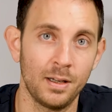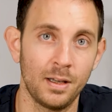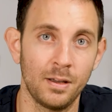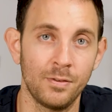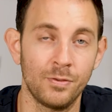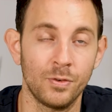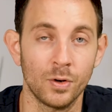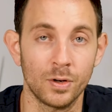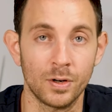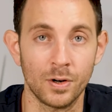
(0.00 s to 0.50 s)

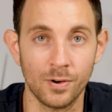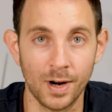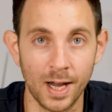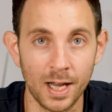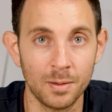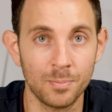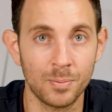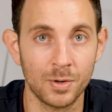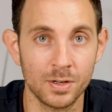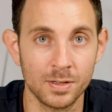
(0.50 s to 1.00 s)
If you're the
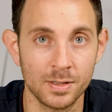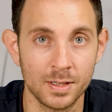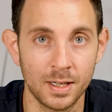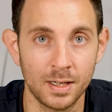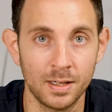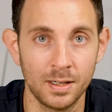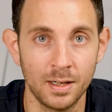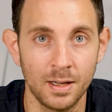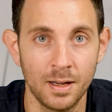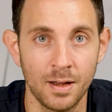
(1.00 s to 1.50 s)
right
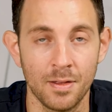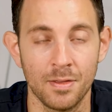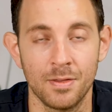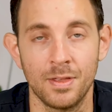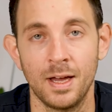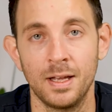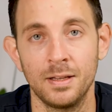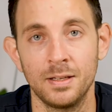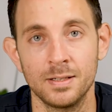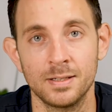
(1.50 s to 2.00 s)
person,
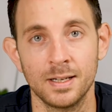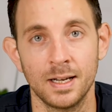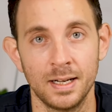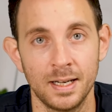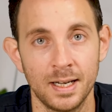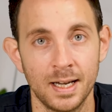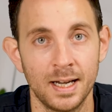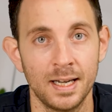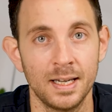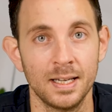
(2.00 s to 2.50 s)
then this
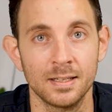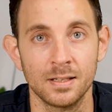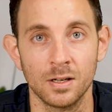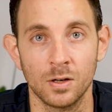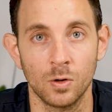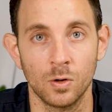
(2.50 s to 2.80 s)
idea is a